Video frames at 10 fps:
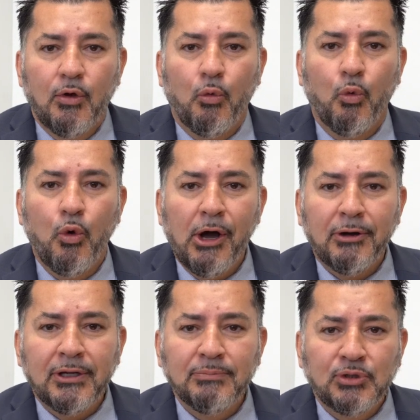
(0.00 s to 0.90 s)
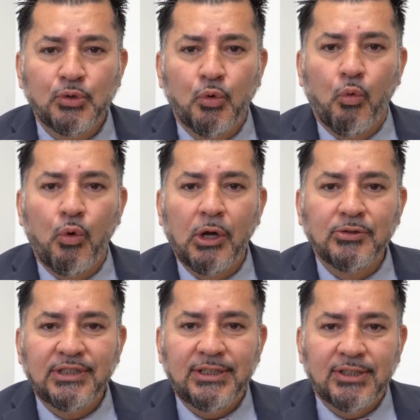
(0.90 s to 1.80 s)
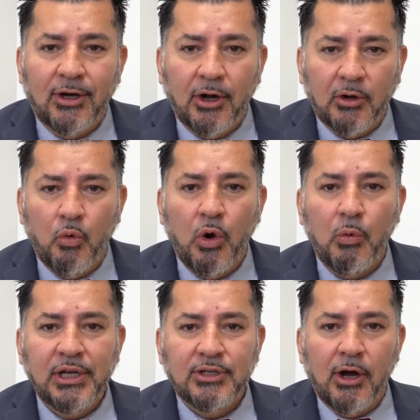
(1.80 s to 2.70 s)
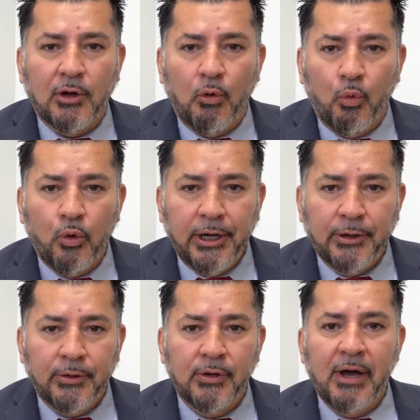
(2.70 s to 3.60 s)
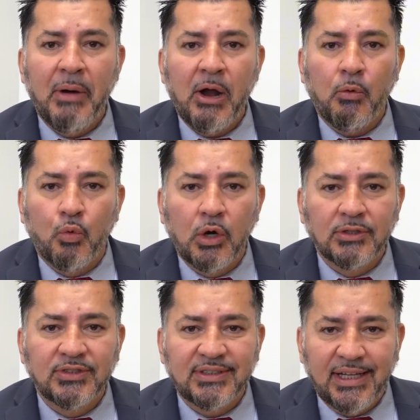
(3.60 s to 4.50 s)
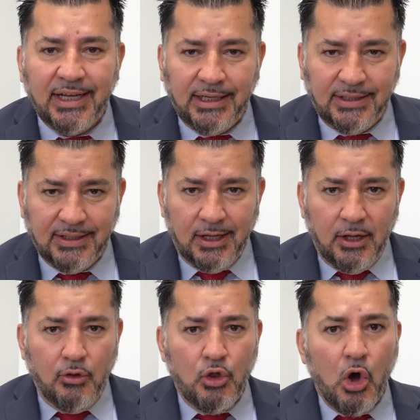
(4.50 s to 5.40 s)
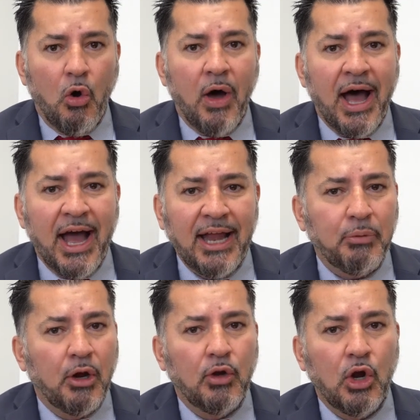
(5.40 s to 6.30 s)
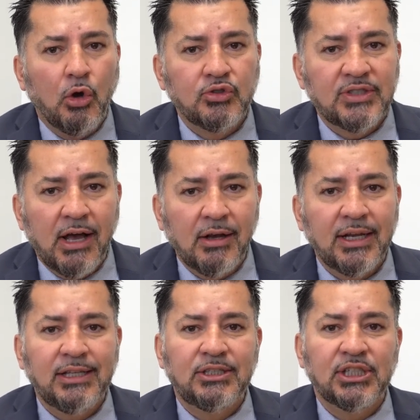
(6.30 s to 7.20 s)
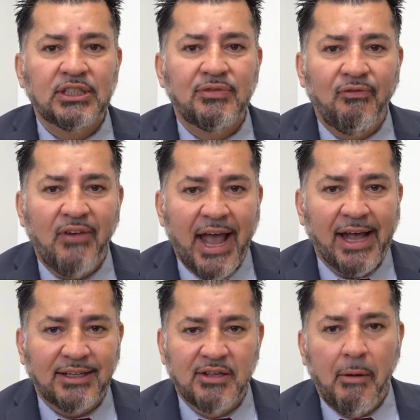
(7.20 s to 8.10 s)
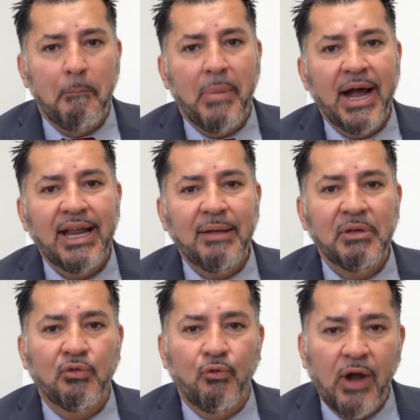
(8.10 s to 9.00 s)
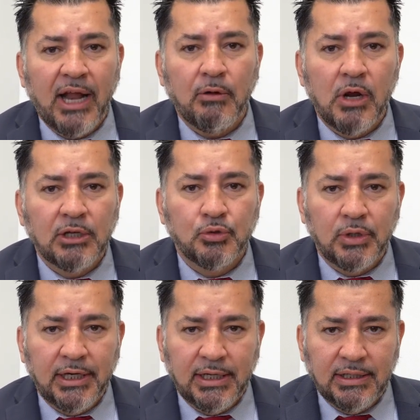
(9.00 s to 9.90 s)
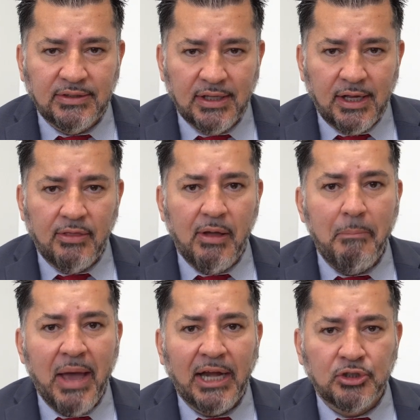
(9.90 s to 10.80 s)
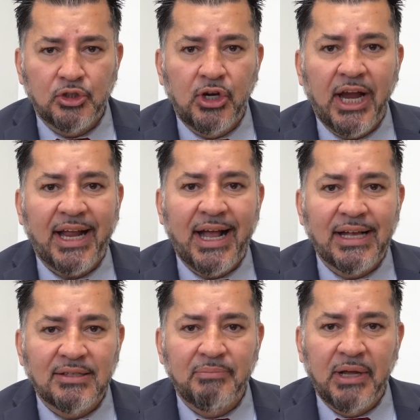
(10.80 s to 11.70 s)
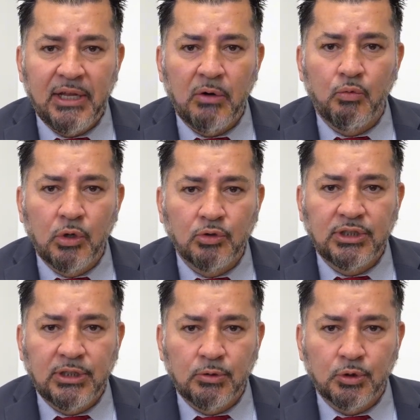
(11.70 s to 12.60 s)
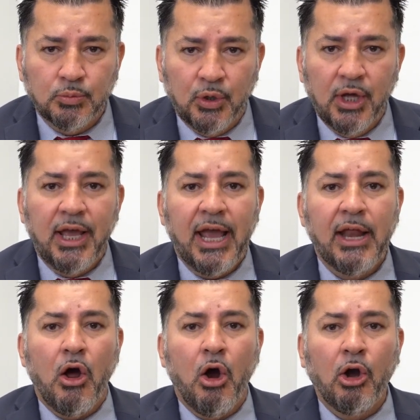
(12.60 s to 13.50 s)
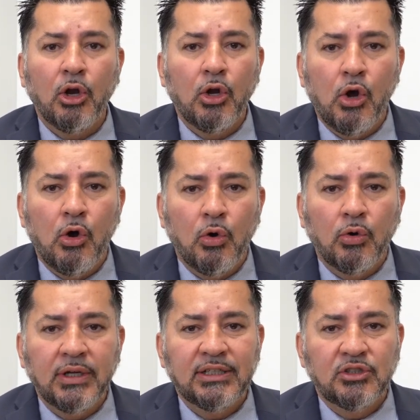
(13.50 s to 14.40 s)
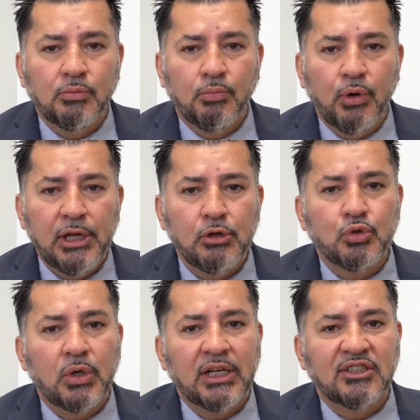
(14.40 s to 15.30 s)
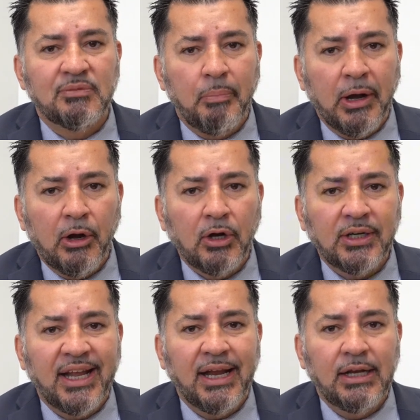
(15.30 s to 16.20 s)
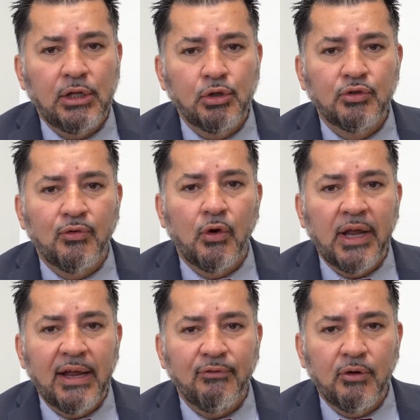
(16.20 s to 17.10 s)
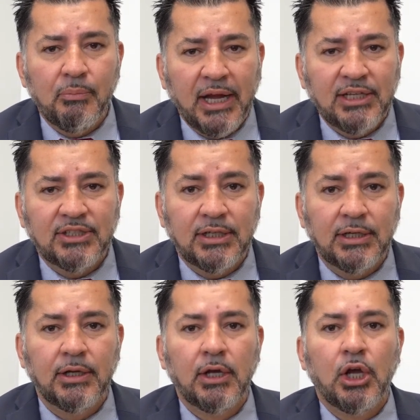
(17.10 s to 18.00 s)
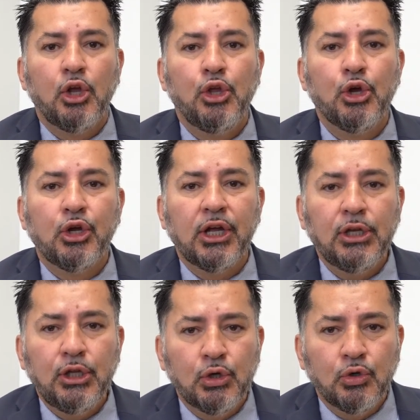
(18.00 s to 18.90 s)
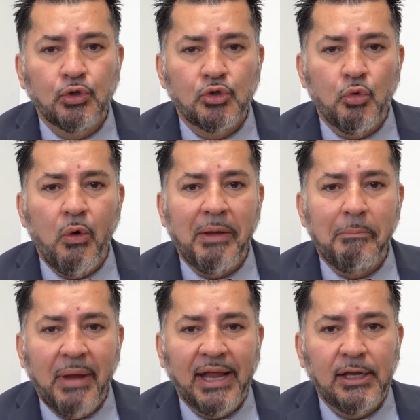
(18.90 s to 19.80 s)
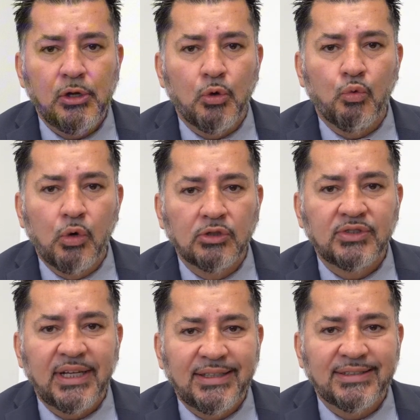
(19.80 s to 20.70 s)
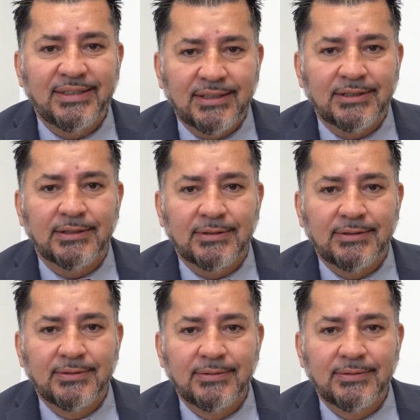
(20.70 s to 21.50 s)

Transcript: Welcome to Realty Talk, where we talk real about real estate. No hype, no selling, just facts. My name is Frank Rodriguez, the manager here at Casa Bella Realty Group. And our goal is to bring you transparent and useful information you can use when making your real estate decisions.